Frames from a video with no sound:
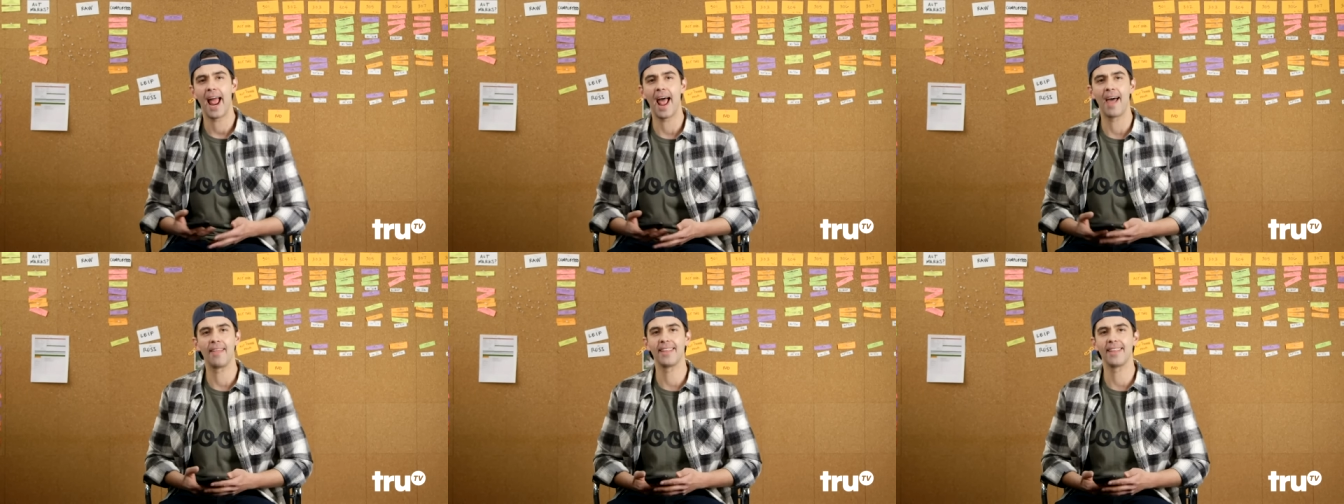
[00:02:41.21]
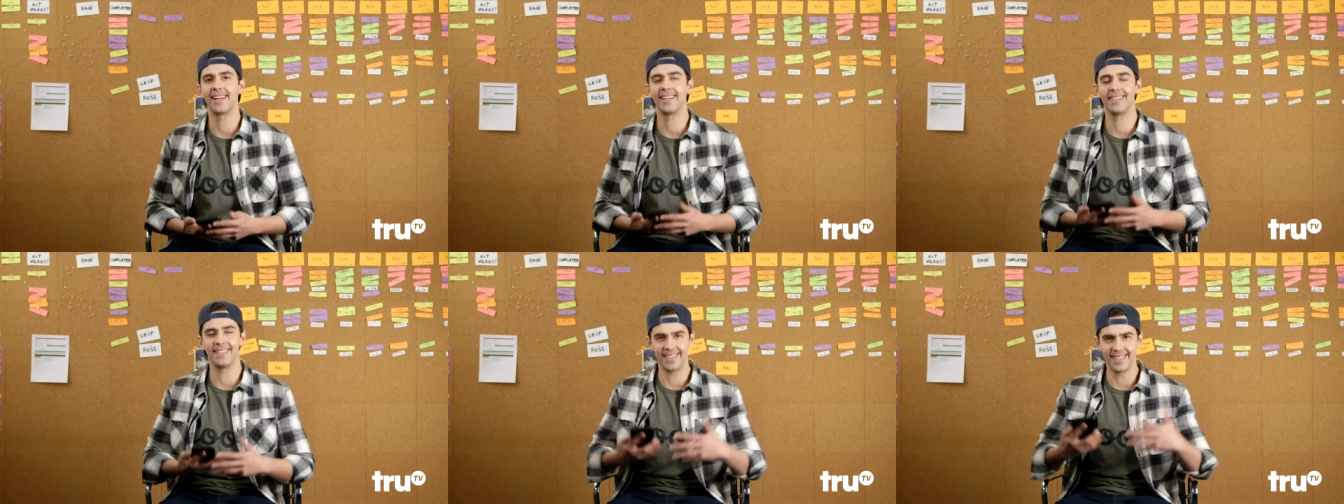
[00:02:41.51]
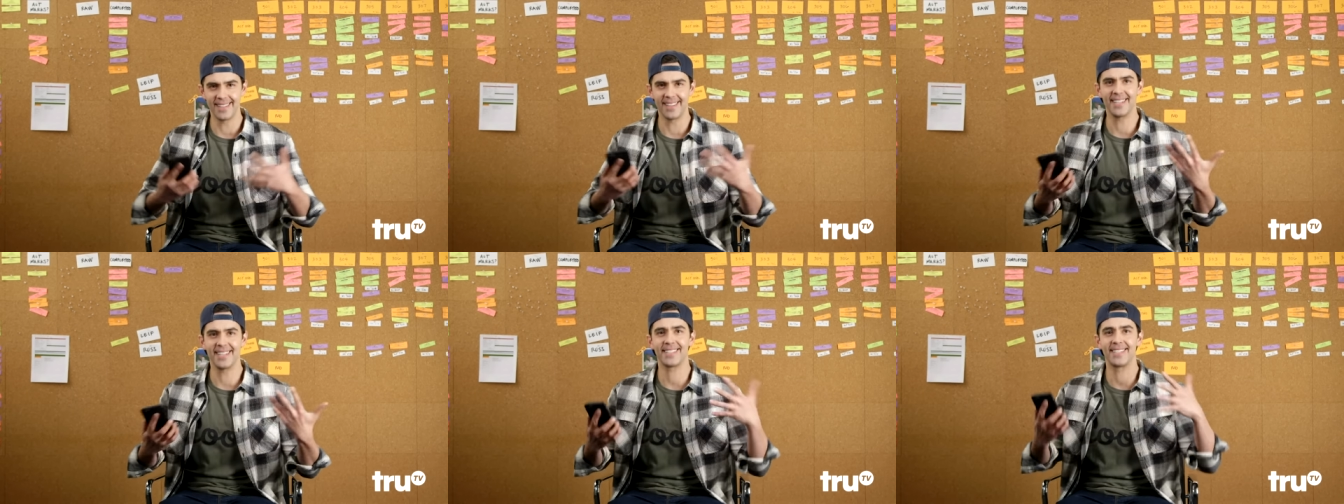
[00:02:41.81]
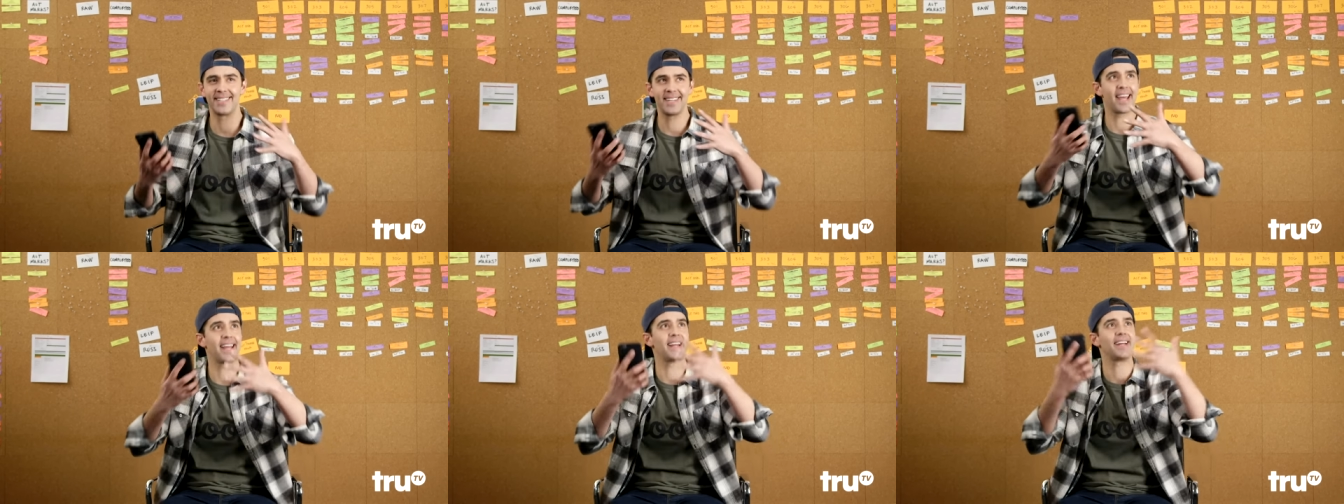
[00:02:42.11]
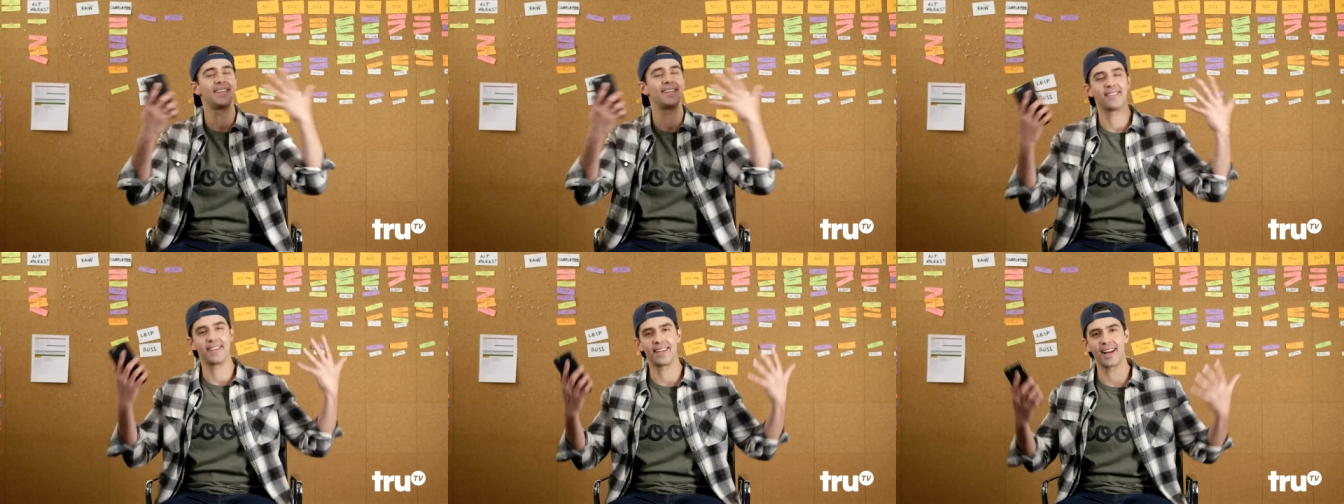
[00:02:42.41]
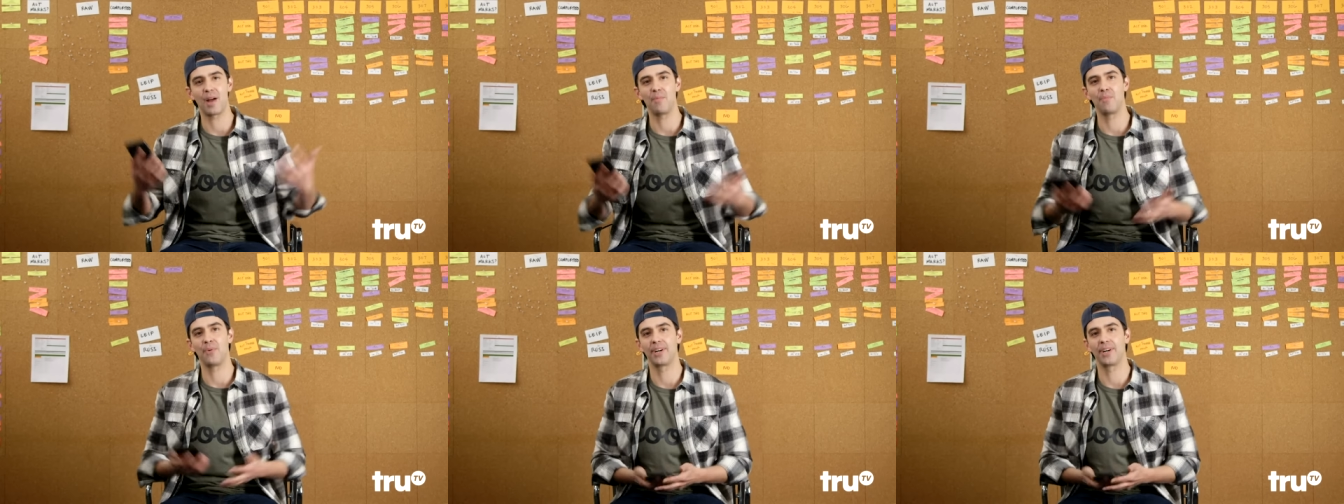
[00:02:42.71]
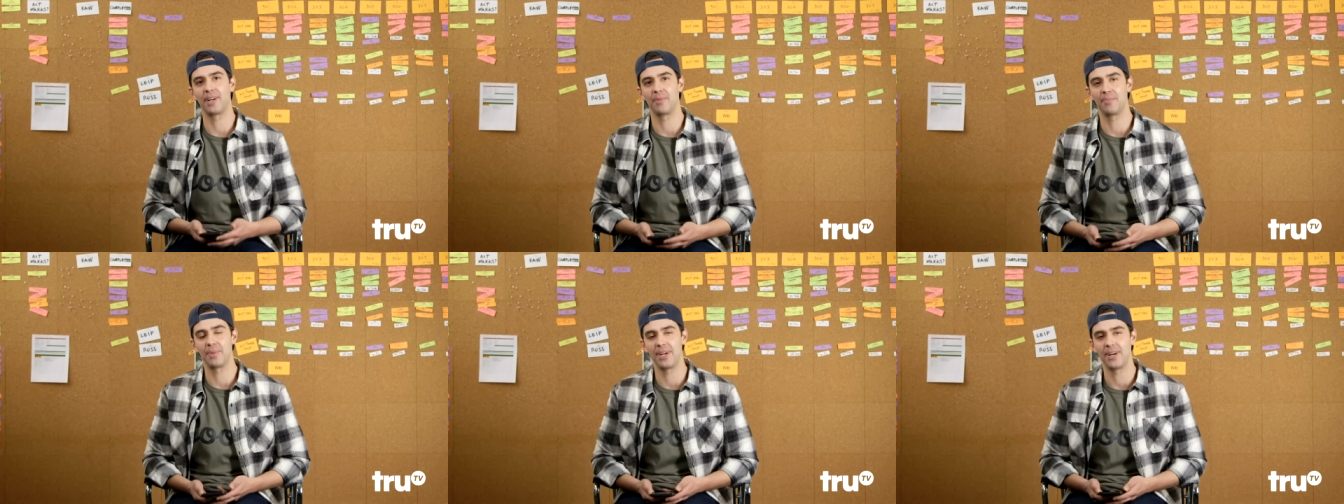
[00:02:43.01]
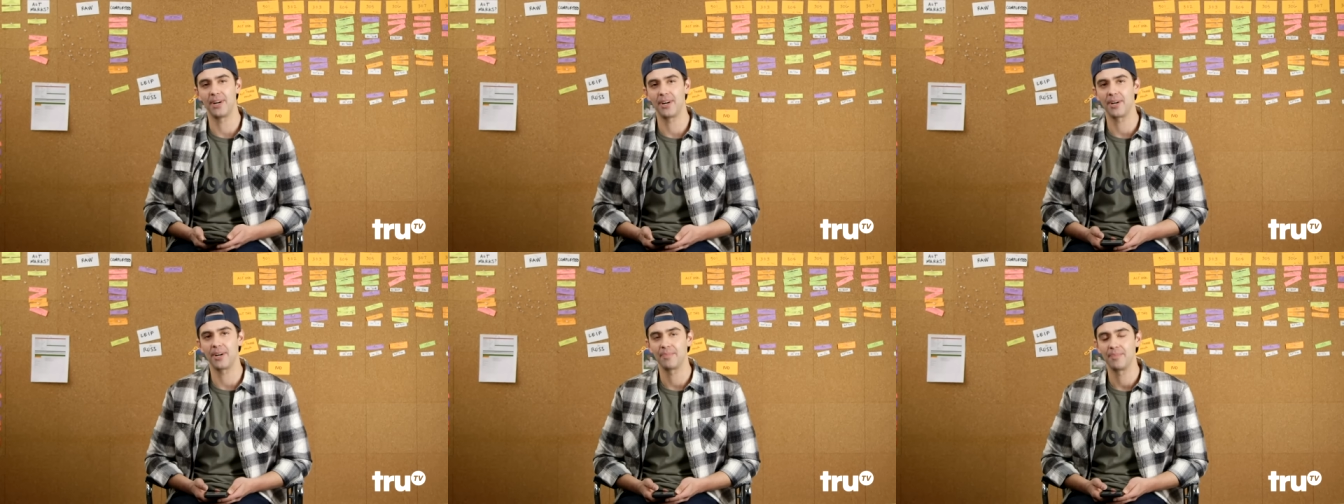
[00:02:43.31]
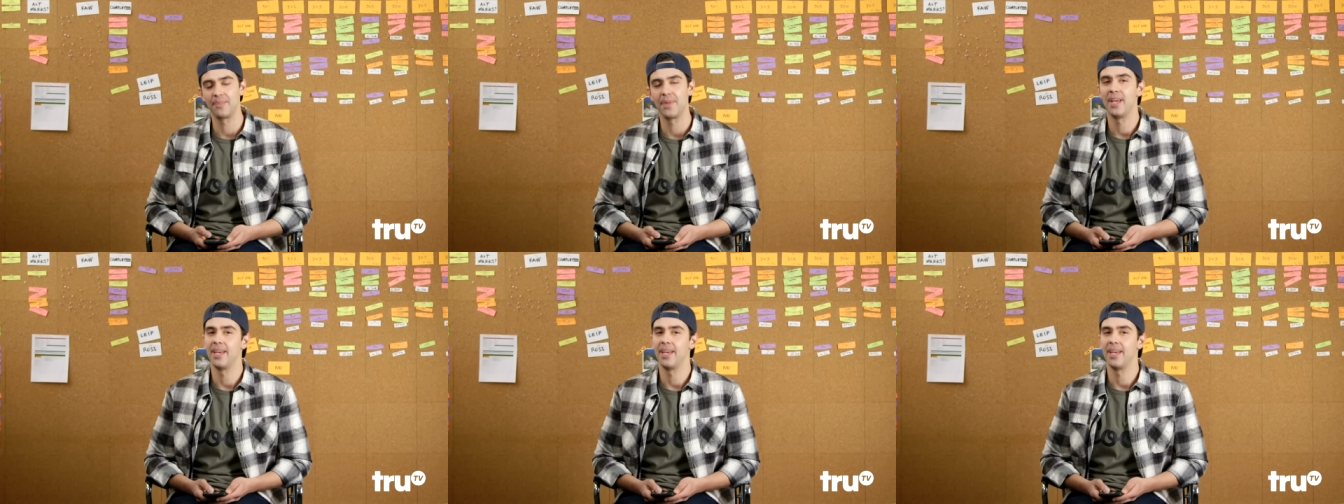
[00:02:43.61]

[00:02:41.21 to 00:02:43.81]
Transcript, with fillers: and then this day that I bring him here,